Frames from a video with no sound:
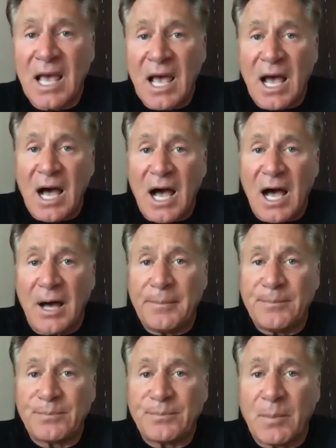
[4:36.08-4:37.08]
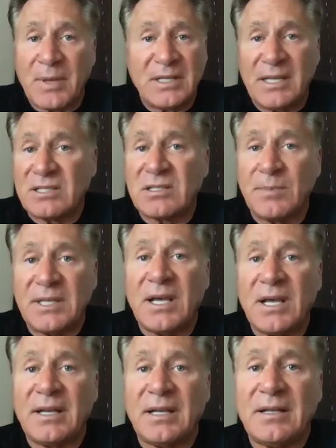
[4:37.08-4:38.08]
But it needs to be
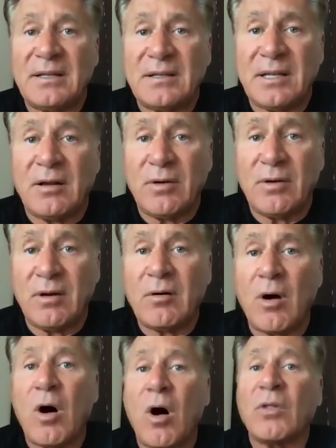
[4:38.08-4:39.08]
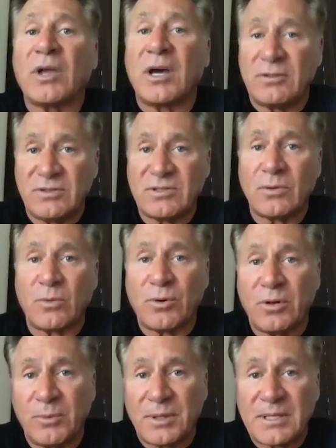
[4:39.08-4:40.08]
done in all the countries of the
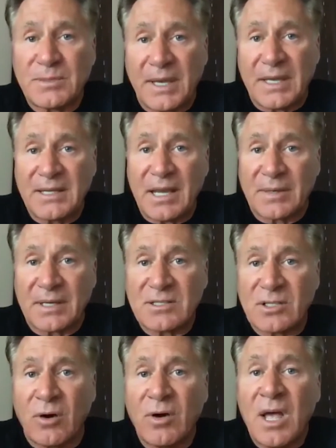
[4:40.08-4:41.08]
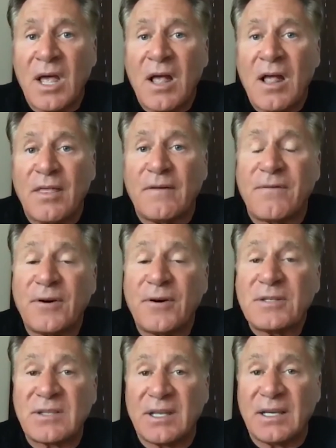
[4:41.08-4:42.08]
world with this pandemic. So the
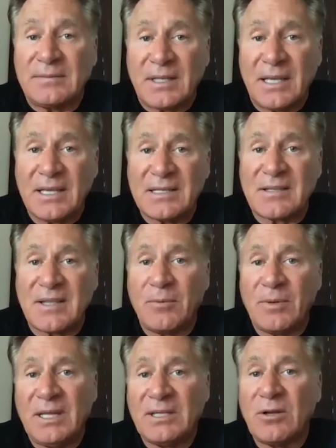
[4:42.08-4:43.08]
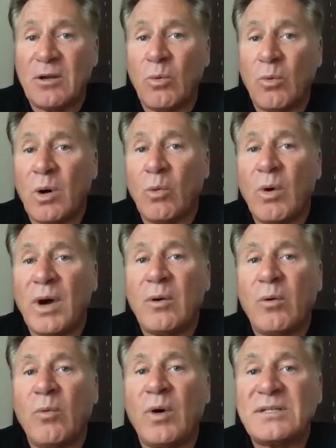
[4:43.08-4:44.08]
first thing is that we need to know
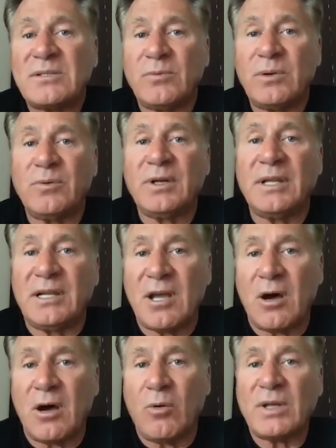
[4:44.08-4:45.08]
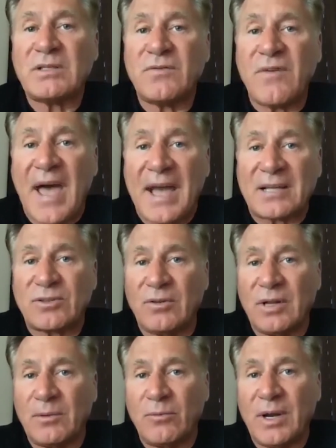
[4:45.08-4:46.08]
what do we really know, what's
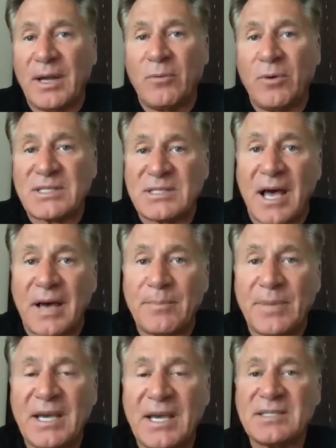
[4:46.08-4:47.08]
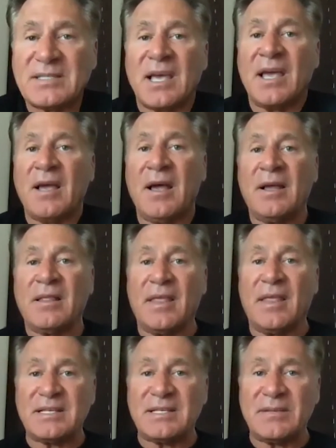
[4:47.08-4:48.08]
factual and what's not, because the
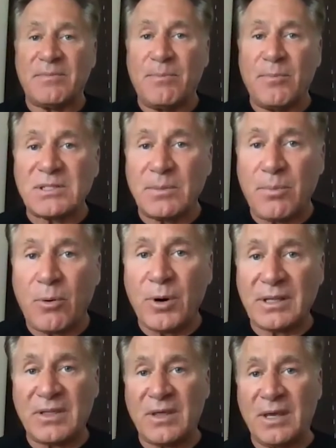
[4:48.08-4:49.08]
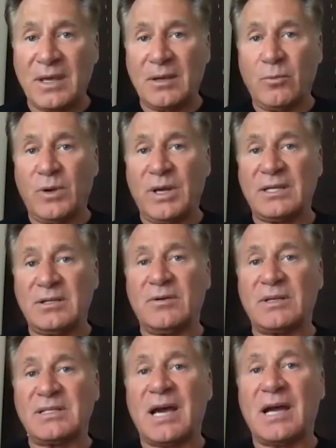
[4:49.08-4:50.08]
most important thing we could do
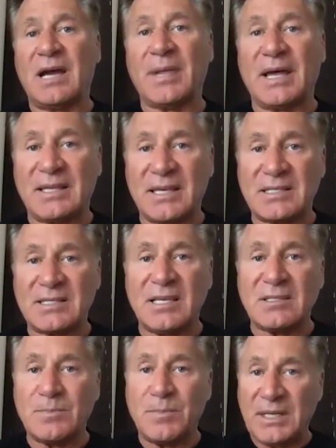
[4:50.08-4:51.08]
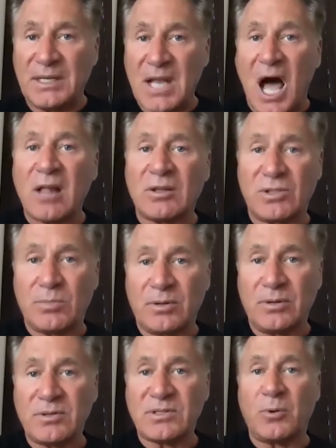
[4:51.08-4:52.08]
at a time like this is be
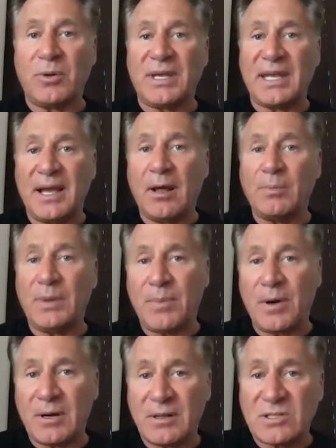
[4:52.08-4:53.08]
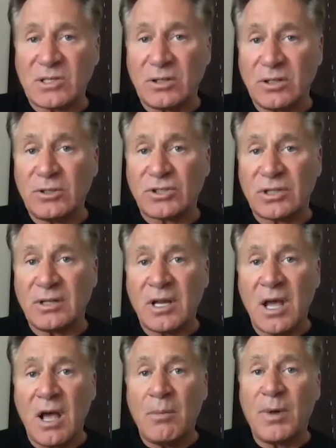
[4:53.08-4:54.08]
knowledgeable so we can help be part of the solution,
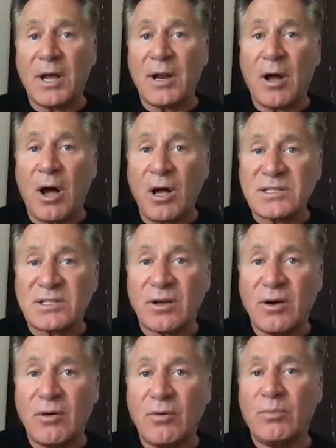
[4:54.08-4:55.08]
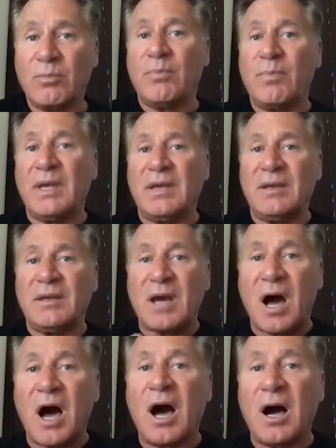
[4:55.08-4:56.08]
but also
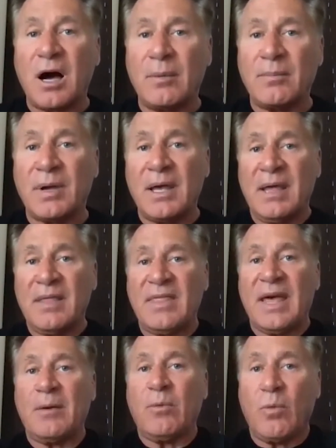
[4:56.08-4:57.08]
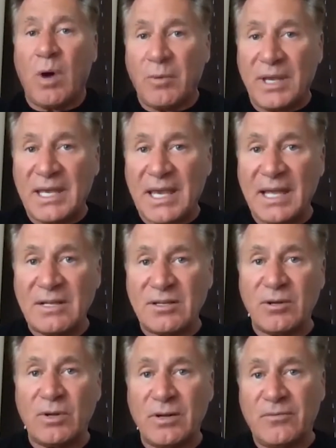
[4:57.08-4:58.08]
be calm that what we
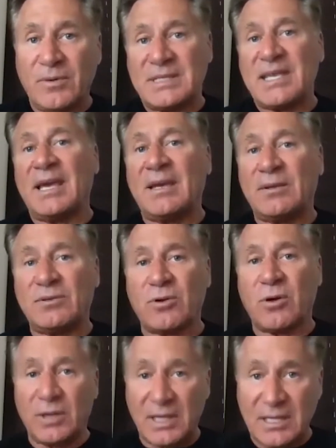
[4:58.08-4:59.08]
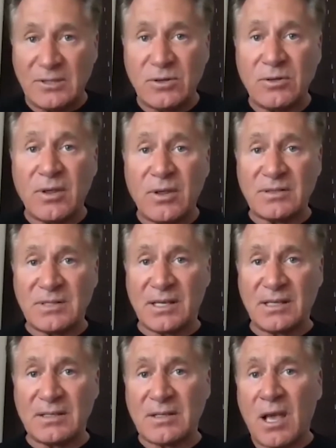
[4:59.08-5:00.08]
can do, and if we take control and can do those
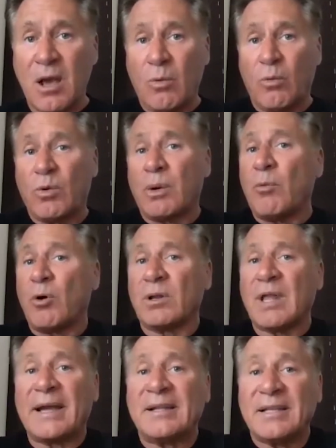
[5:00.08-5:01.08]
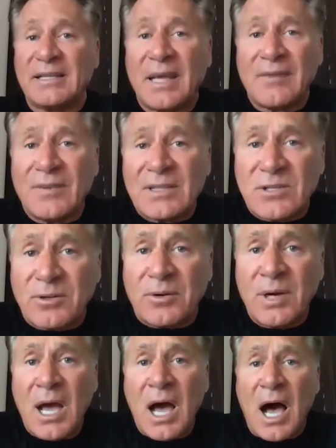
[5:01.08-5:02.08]
things, we're more likely, David, to
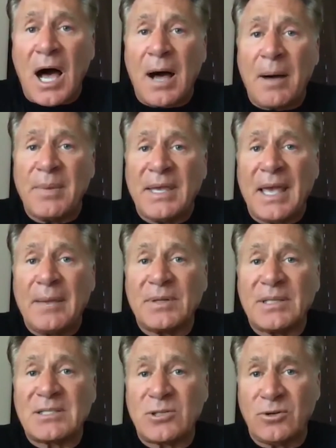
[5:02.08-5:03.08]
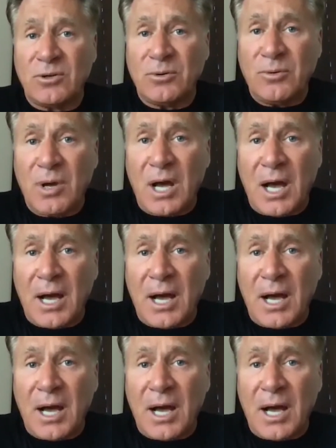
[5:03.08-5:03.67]
be able to